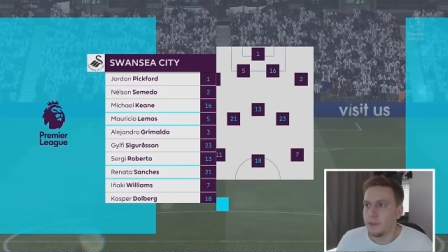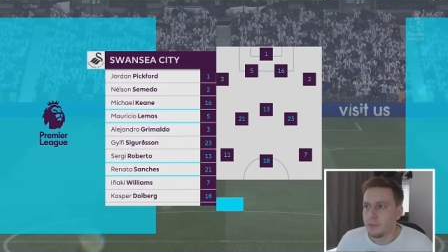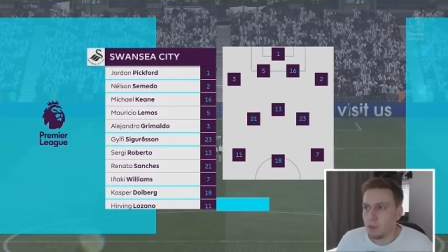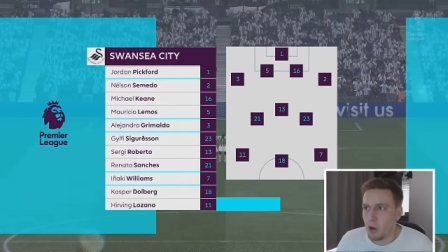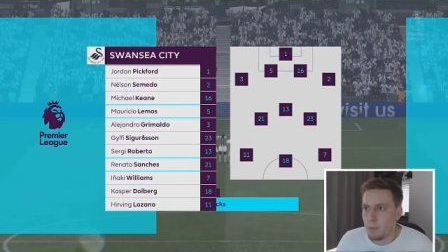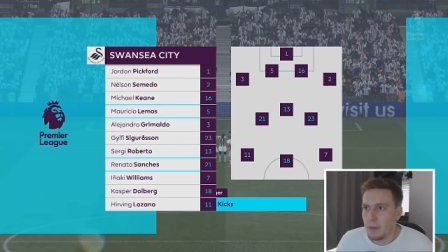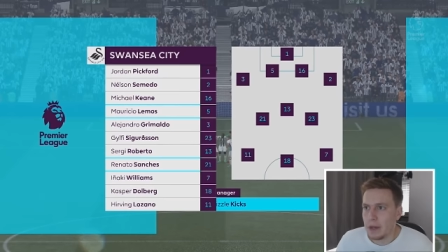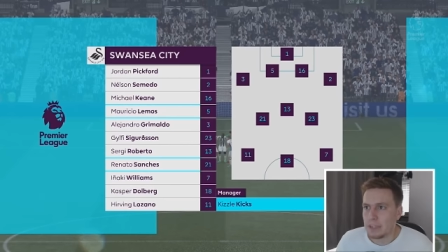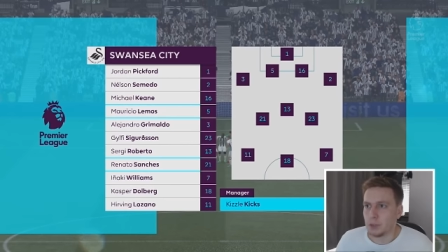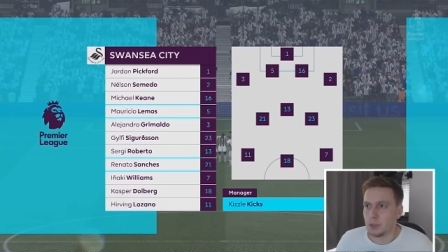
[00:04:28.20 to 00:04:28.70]
We've
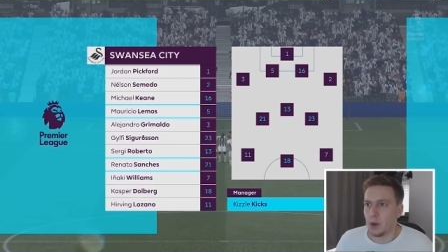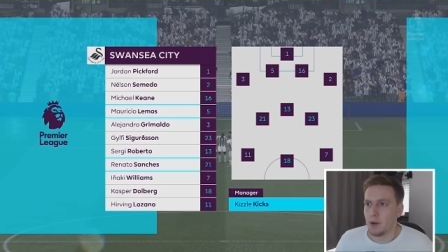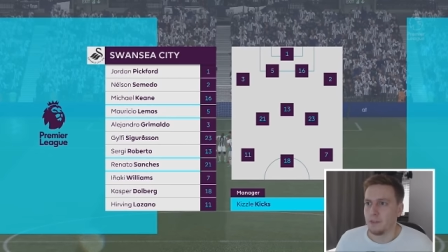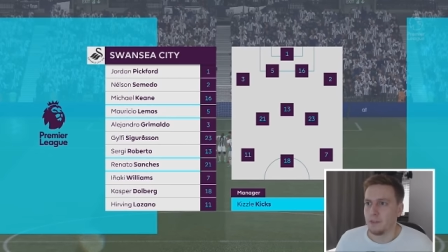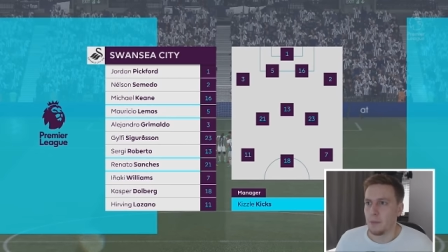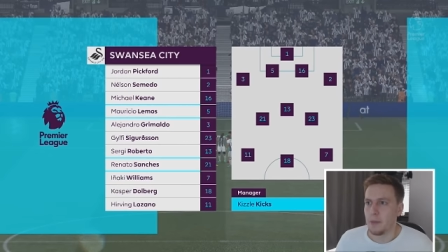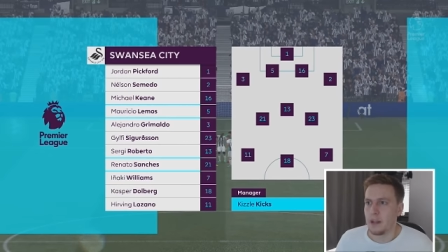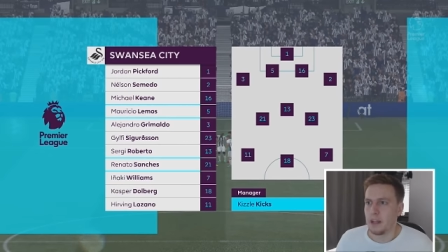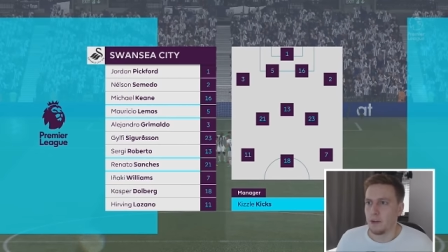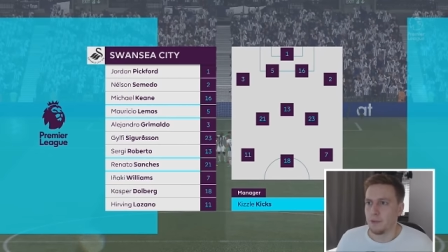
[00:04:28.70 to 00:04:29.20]
gone back to our
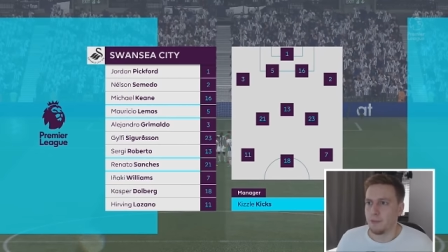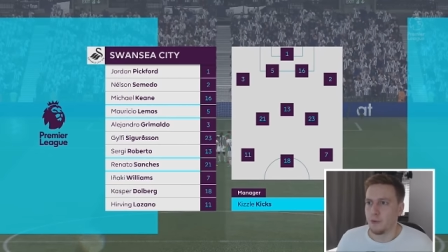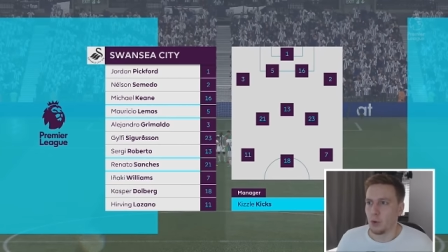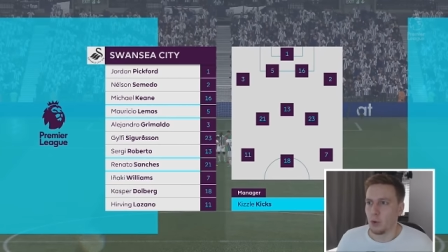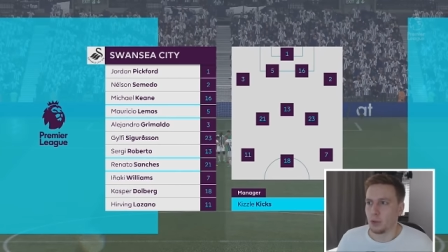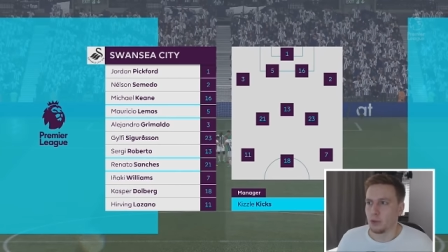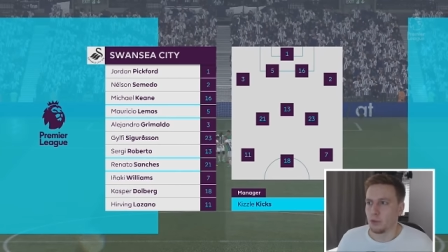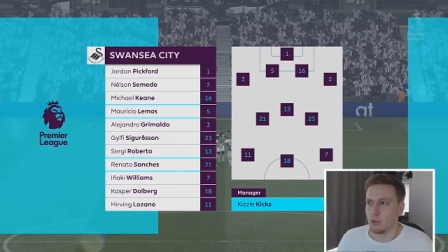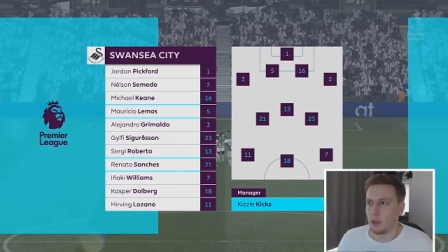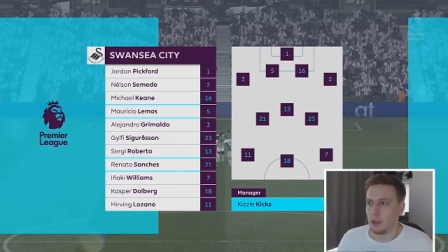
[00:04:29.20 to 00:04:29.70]
familiar
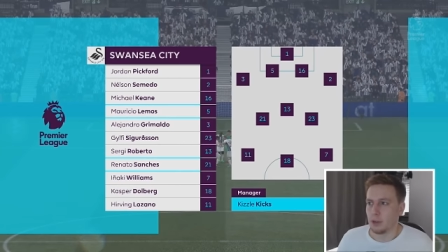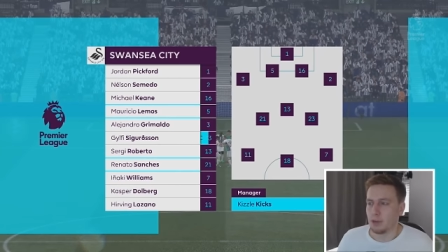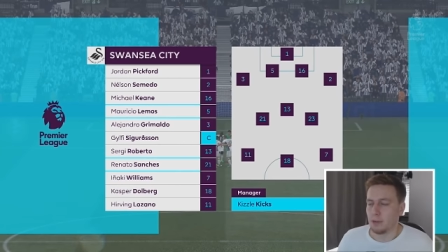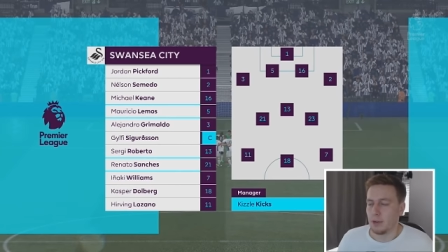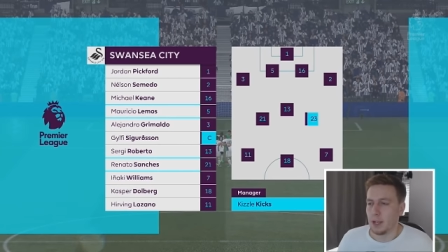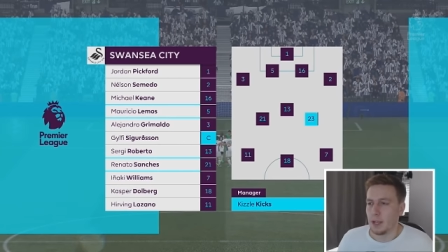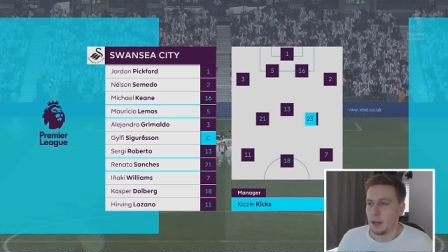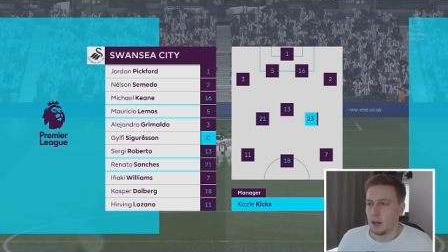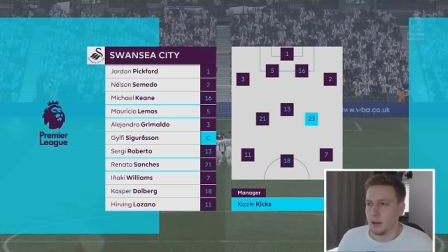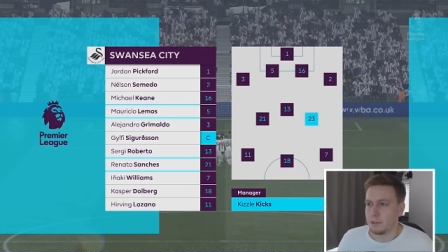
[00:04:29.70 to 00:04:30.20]
four three
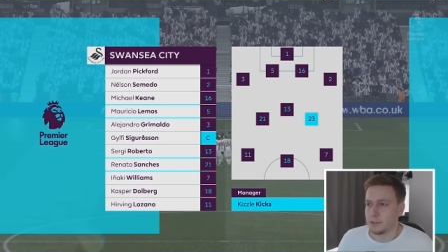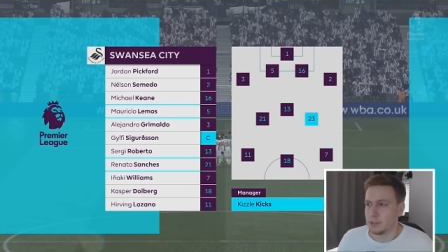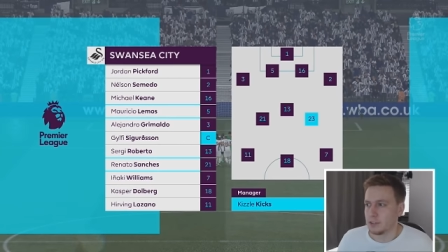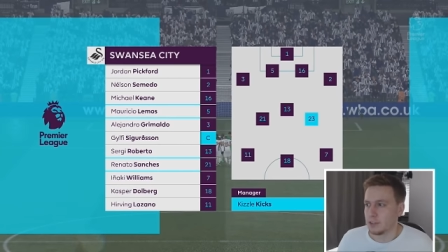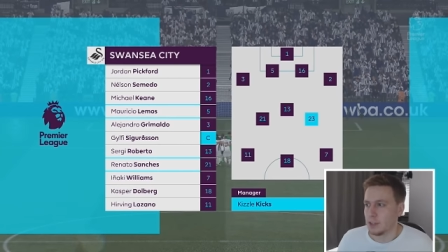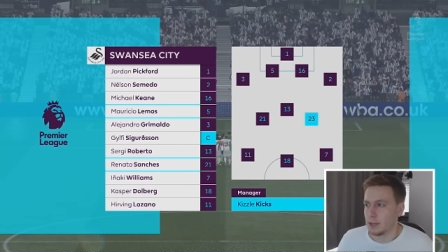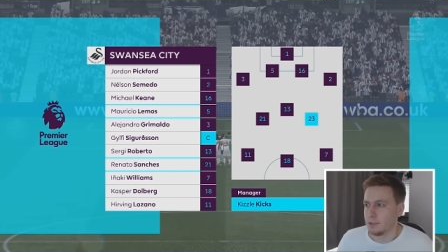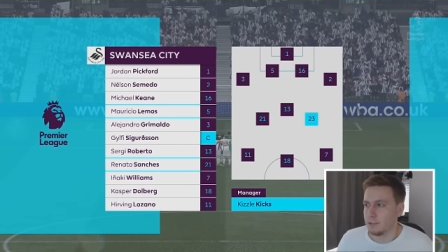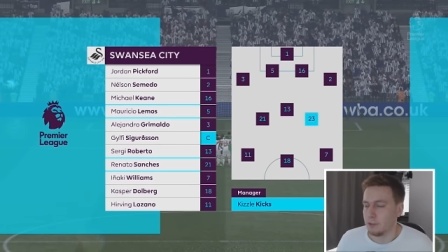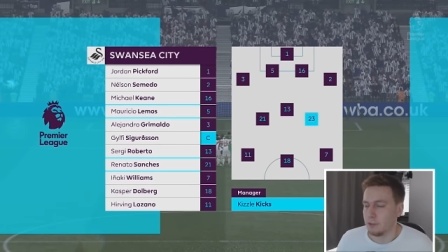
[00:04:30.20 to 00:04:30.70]
three after
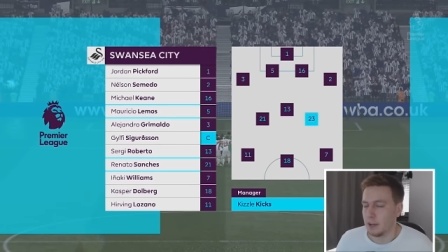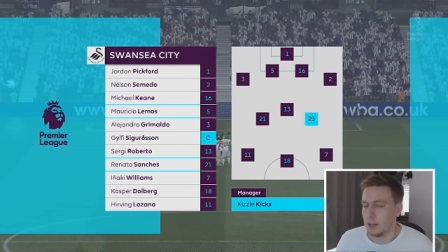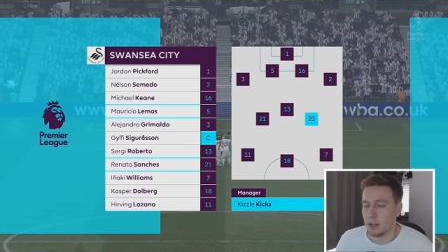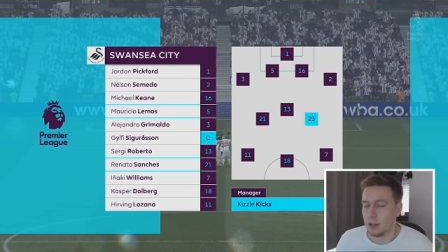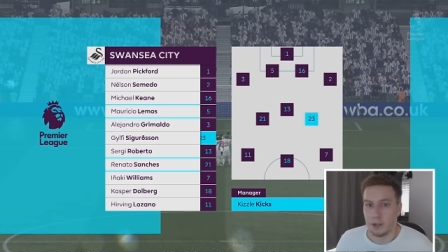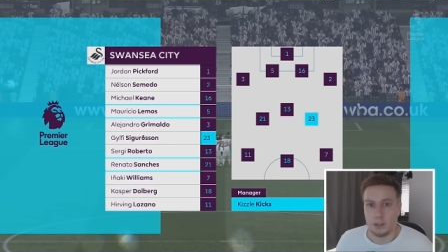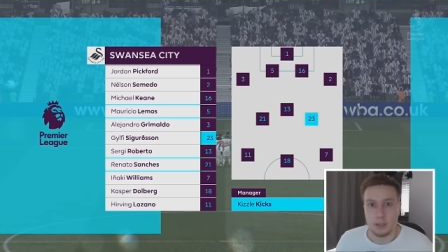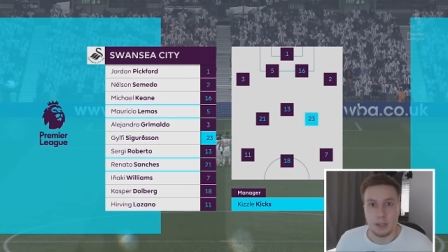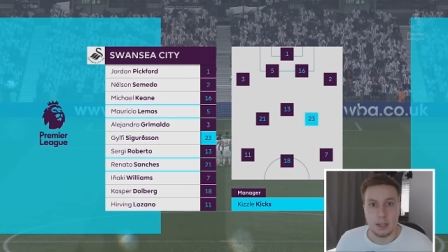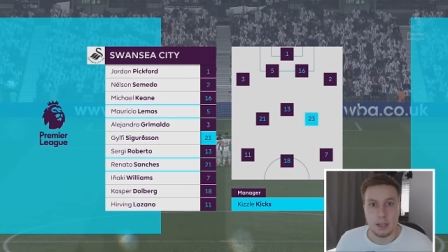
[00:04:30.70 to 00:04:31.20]

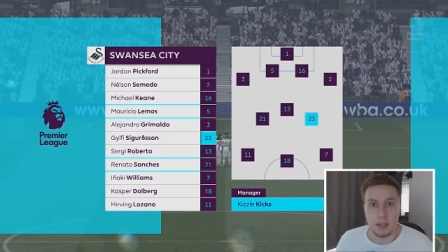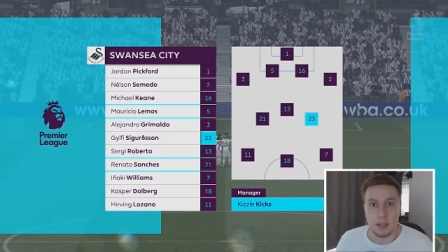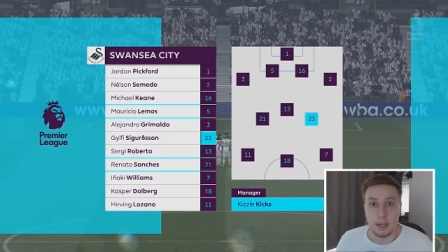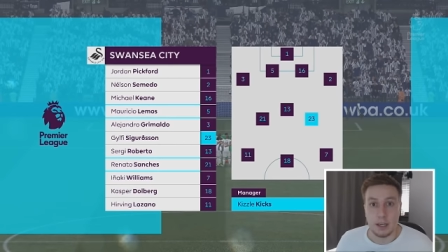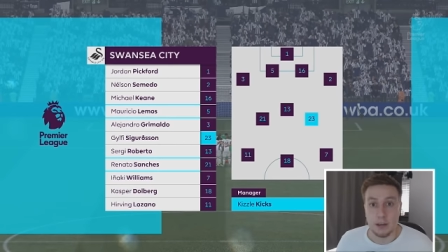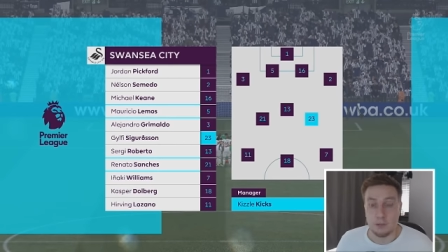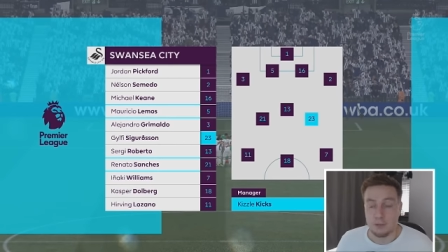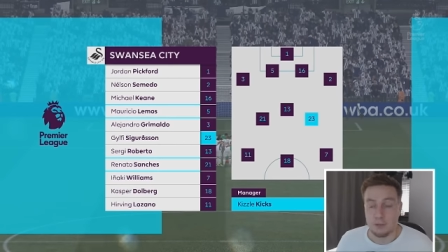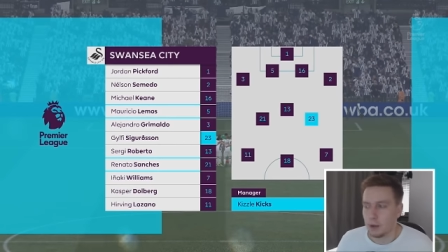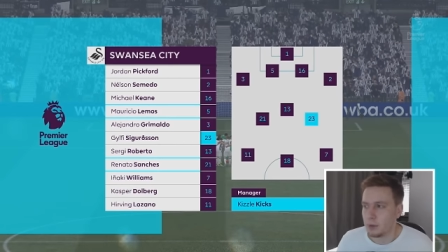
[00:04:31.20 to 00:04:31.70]
suffering the
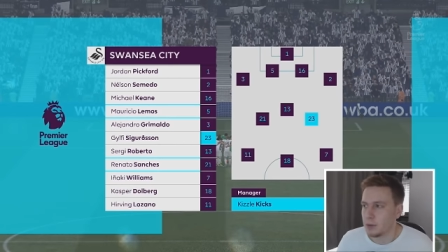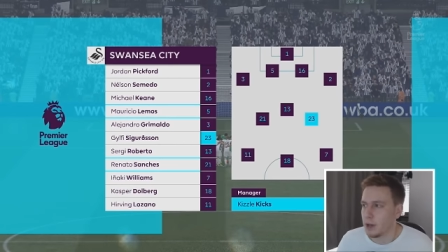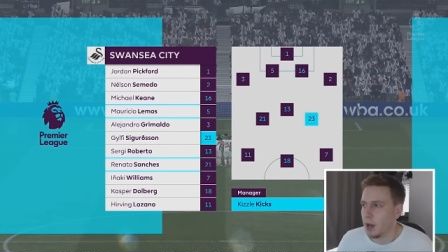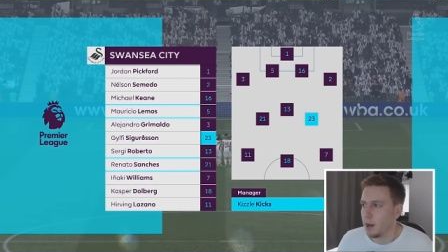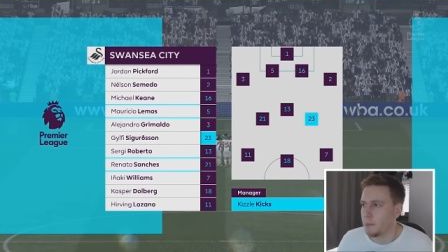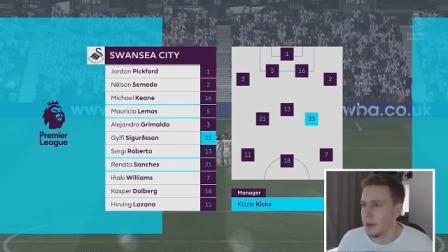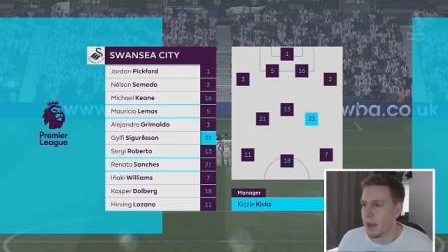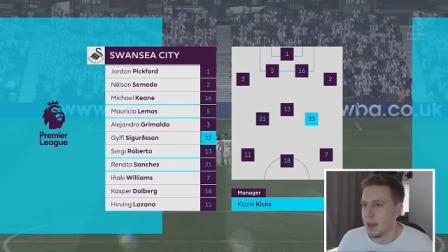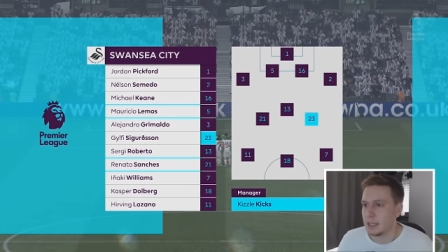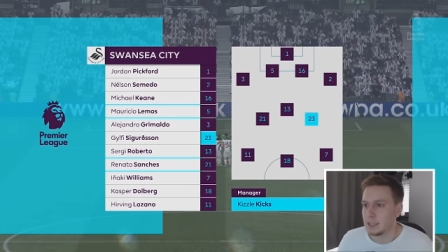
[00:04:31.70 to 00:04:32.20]
E F L
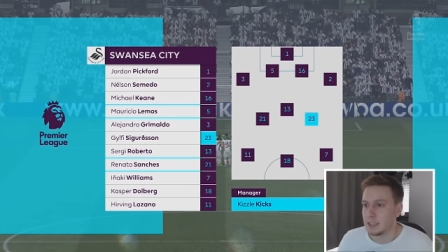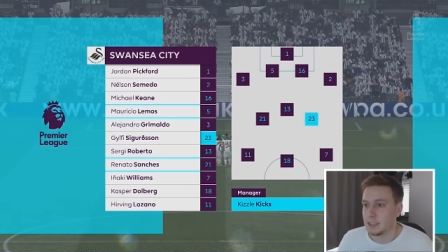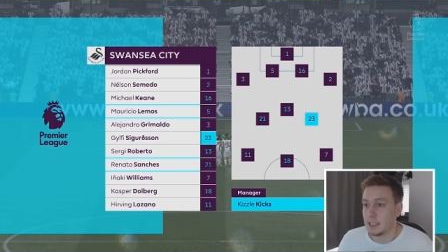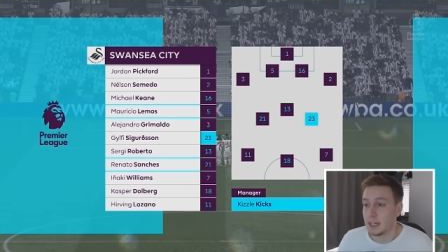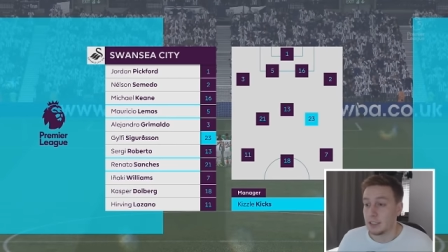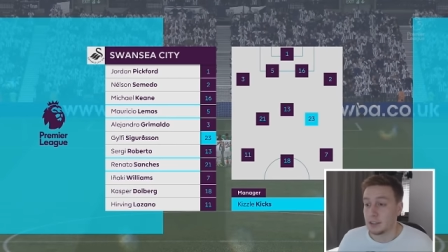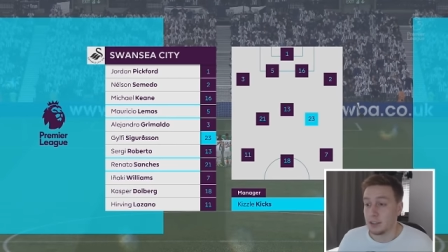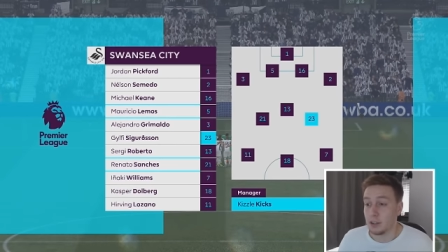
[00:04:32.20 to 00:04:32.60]
Cup exit.